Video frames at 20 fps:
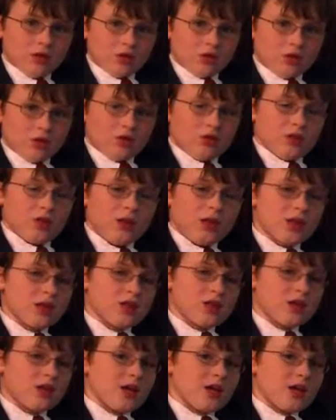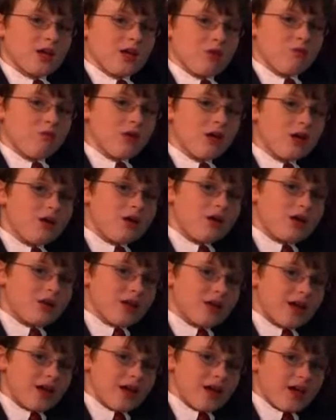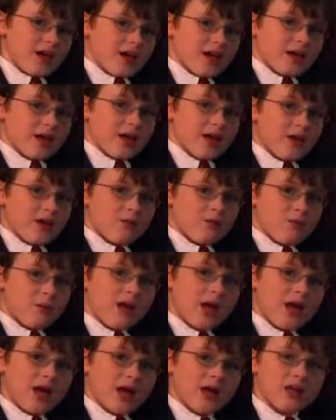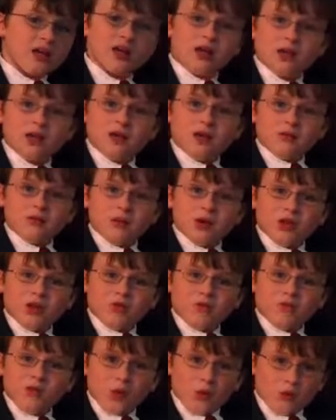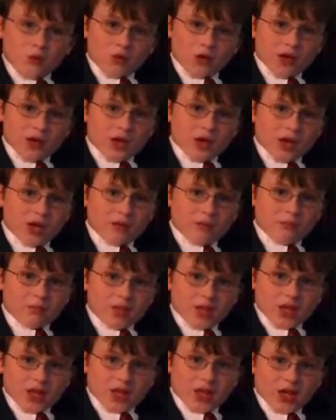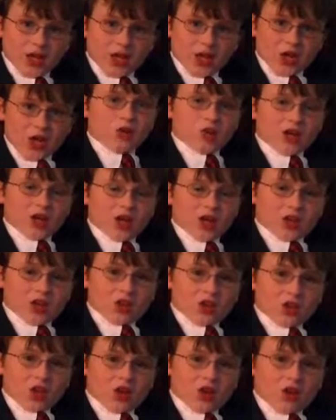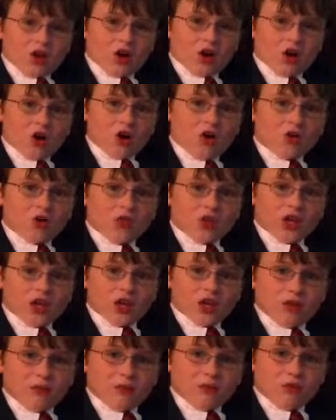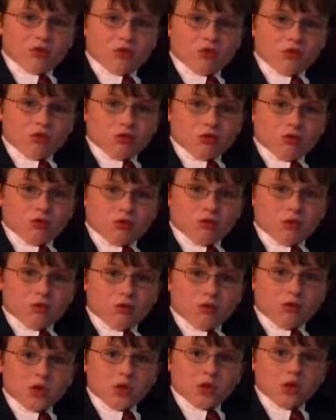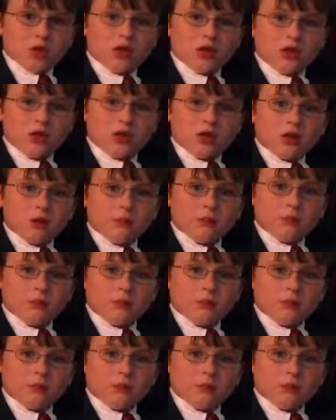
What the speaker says: So the next day he realized that and came back, but the phone was empty. And then all of the hamsters were vicious.